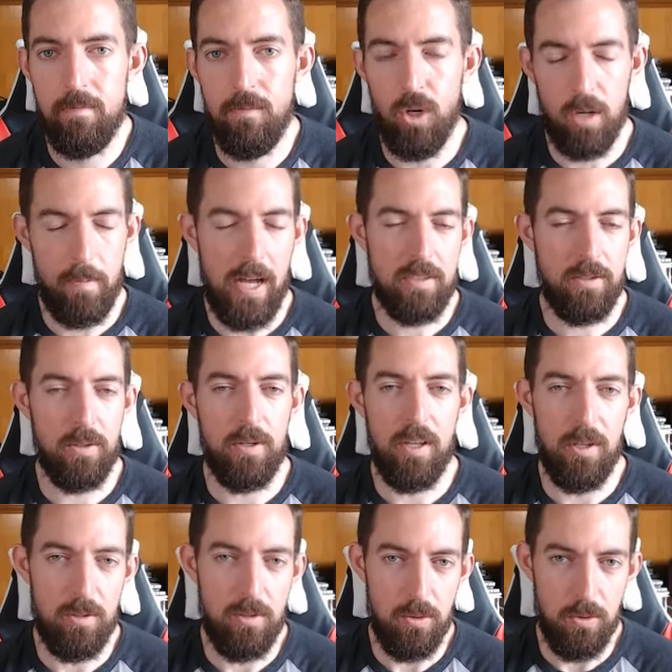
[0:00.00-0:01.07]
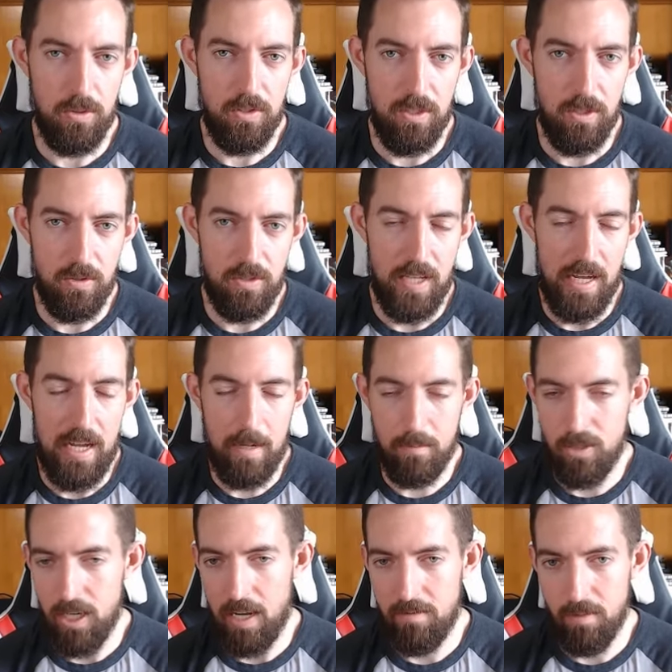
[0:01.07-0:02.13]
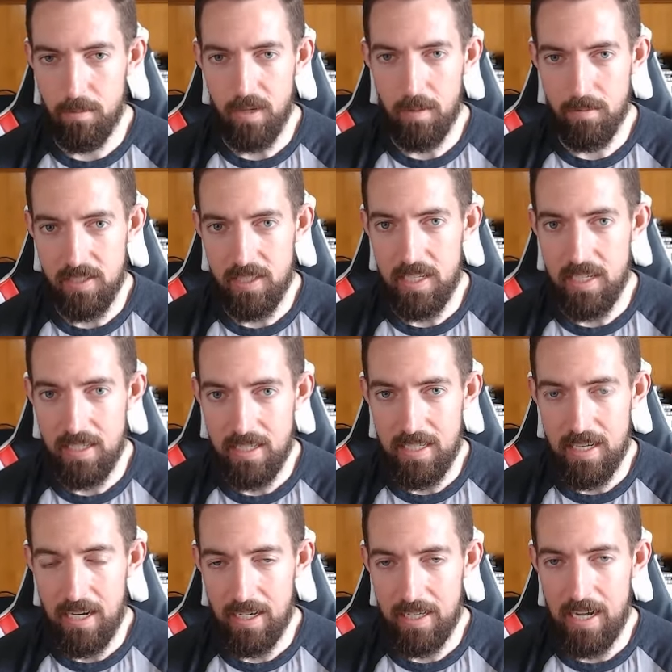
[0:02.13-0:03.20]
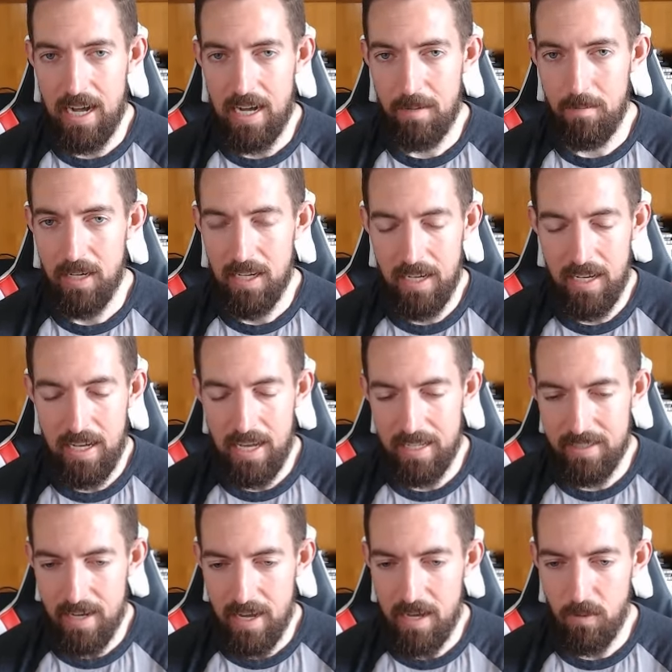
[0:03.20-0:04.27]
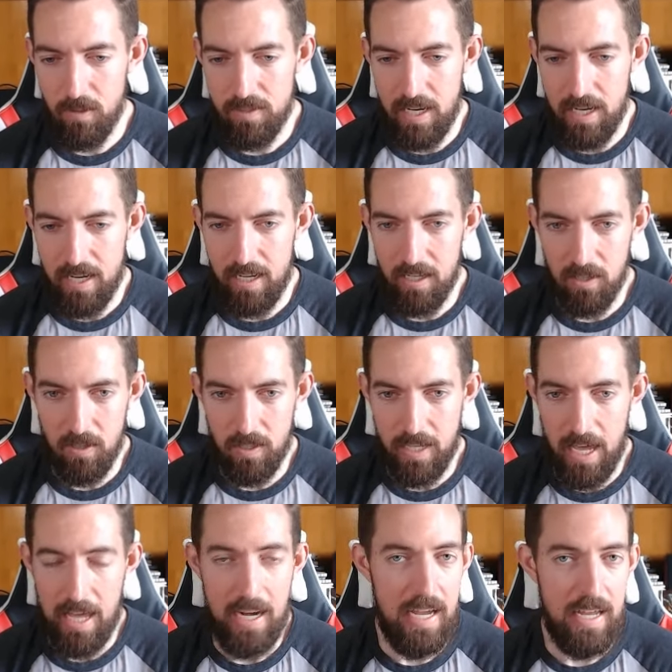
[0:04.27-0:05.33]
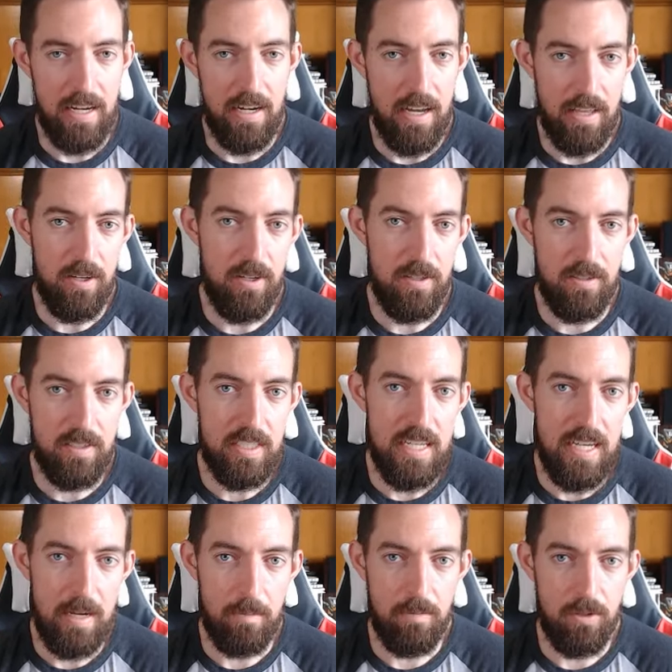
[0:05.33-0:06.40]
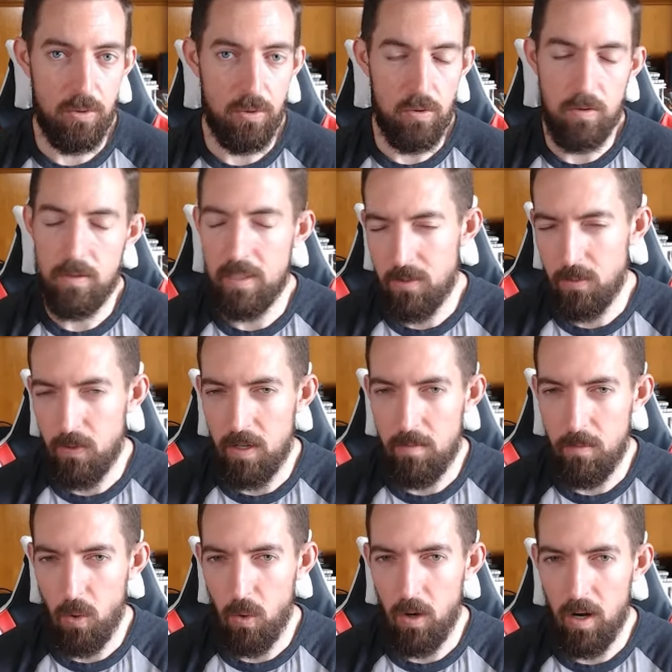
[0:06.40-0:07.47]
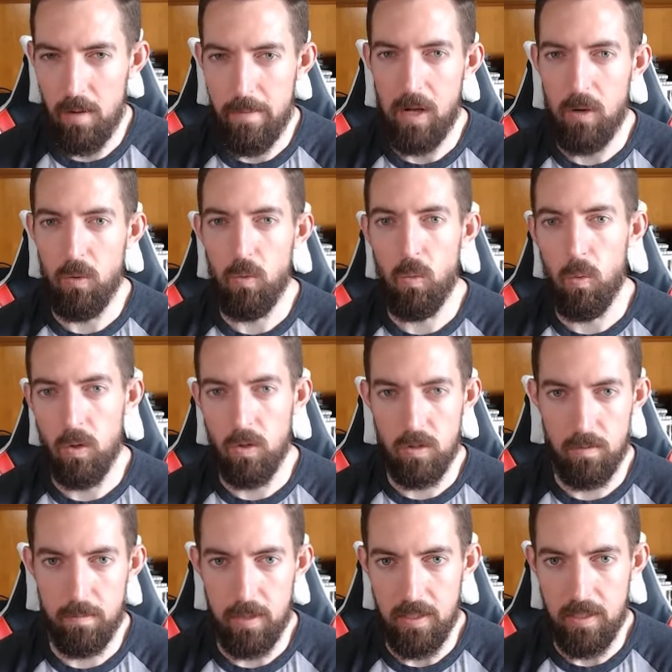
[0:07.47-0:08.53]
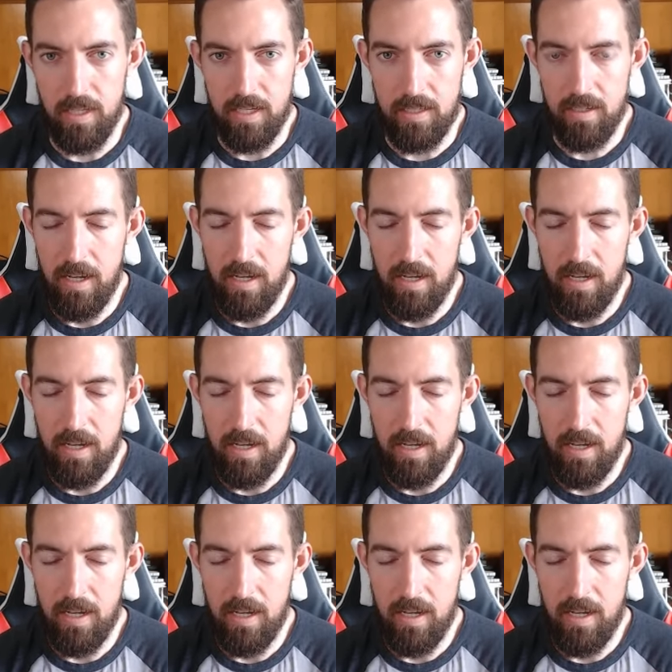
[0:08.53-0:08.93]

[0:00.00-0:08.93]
back to another Tools Tuesday. I'm John from dumbestdnd.com, and today we're taking a look at another DM tool, this one more about world building.